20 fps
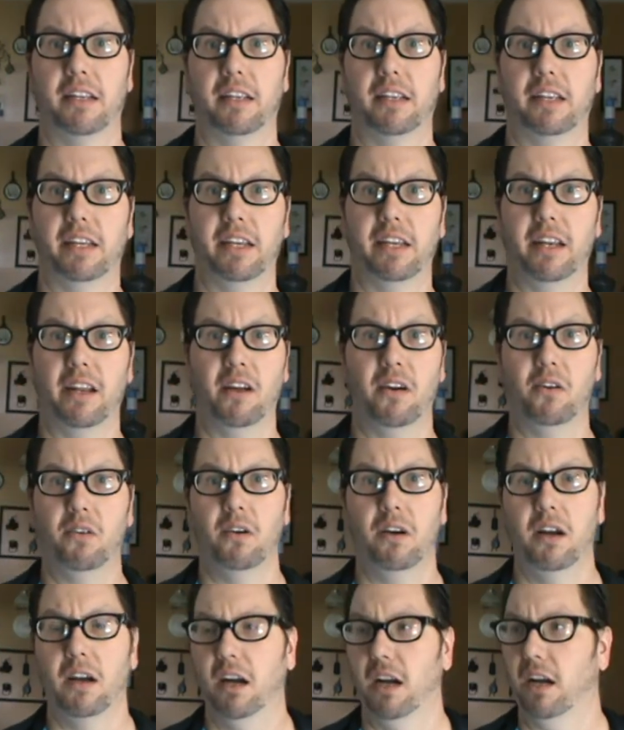You
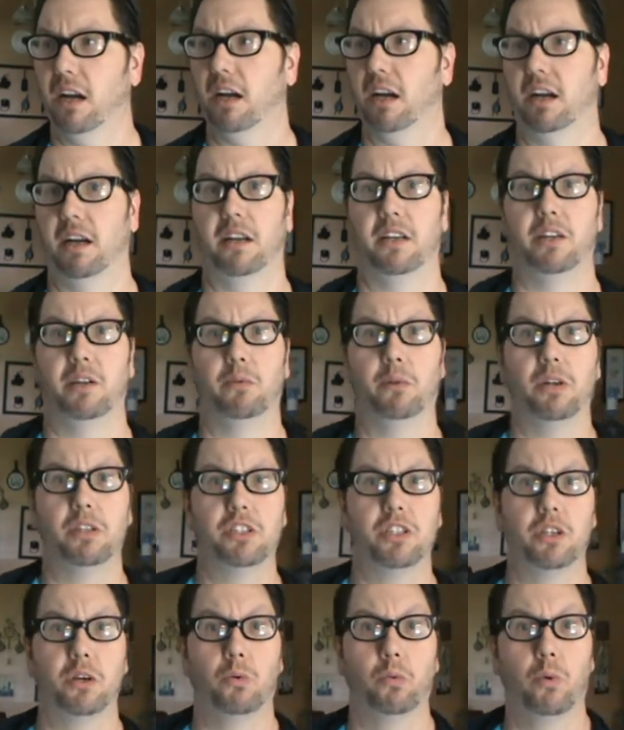know, you watch
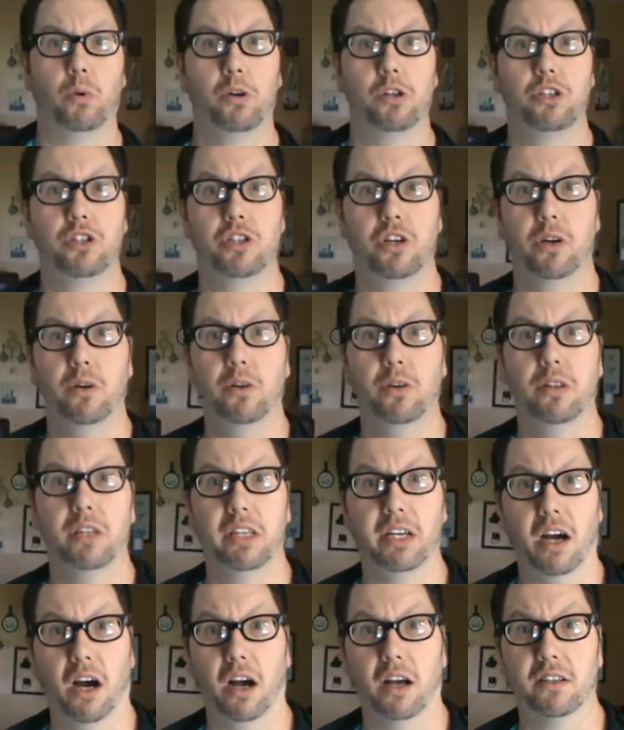an award show, the
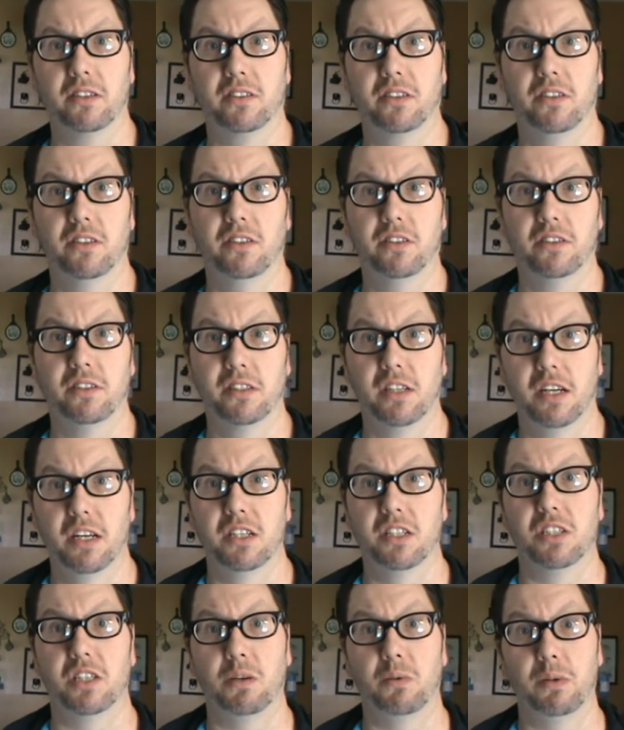Oscars,
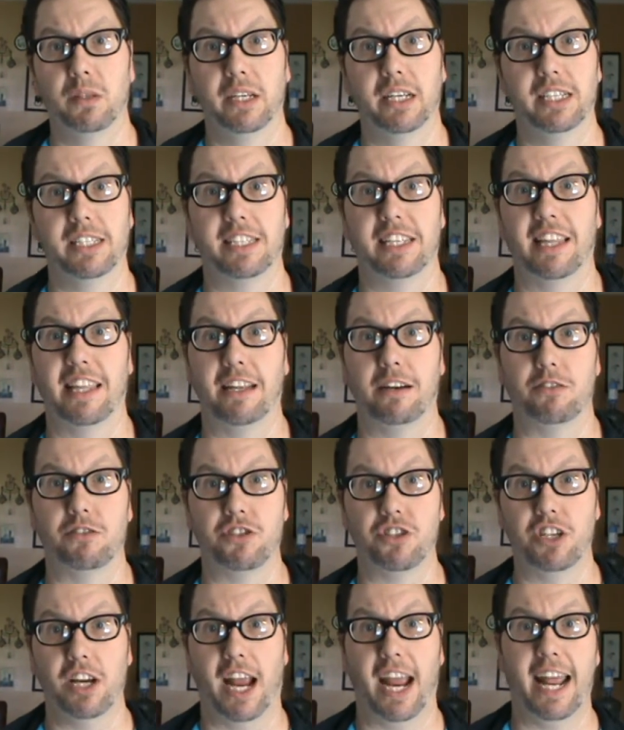someone gets a little
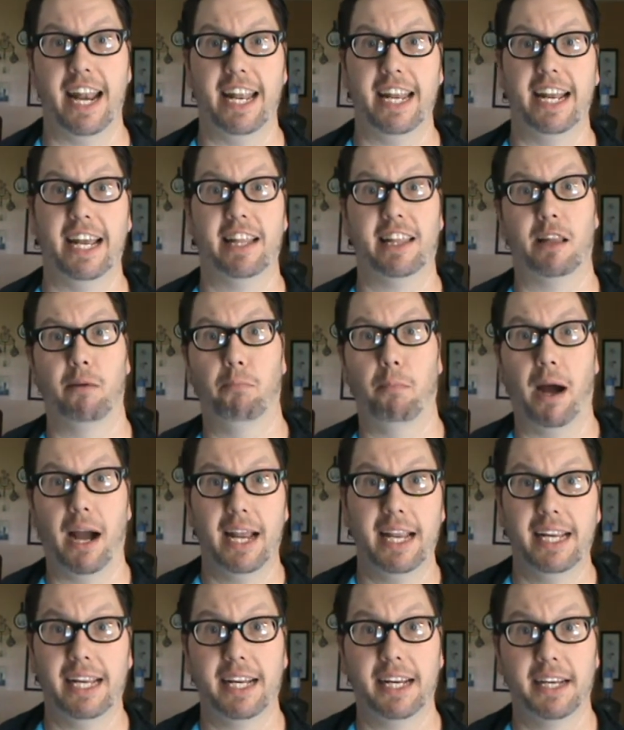chatty at the
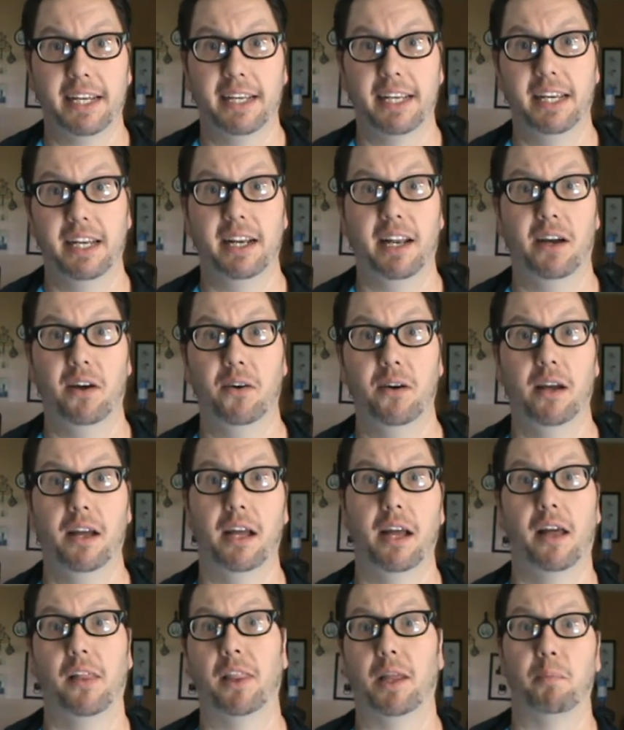mic, you know,
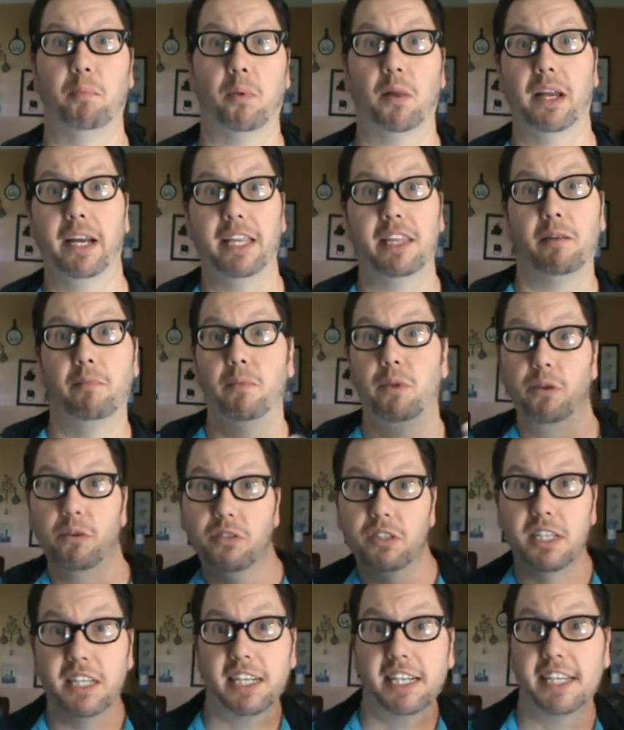they play the
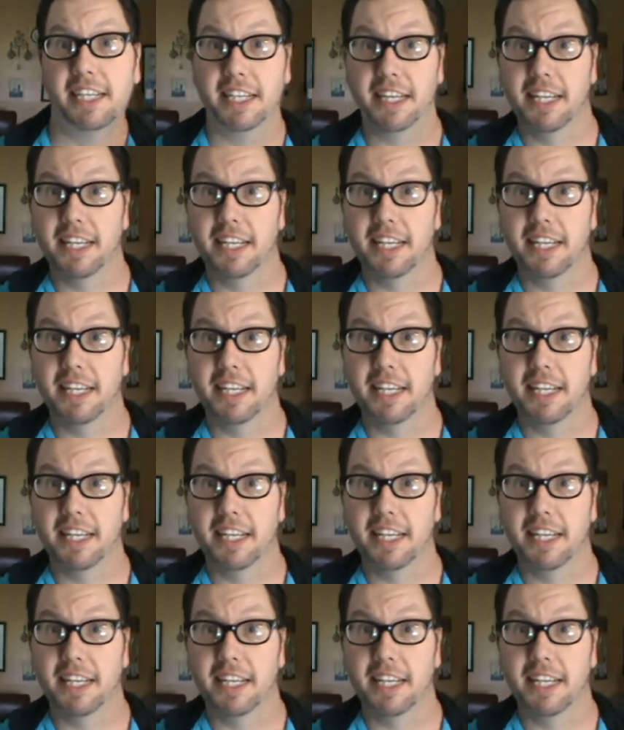music